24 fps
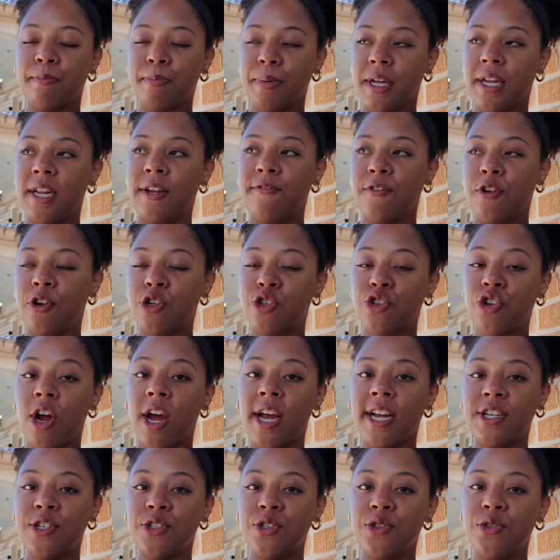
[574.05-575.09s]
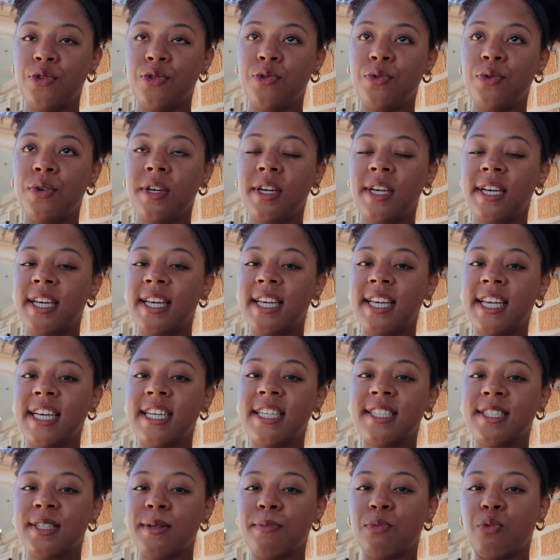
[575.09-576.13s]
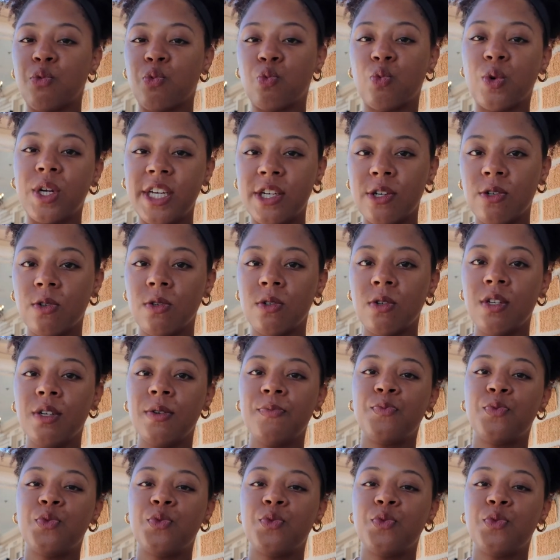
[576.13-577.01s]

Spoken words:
But if you're trying to get some real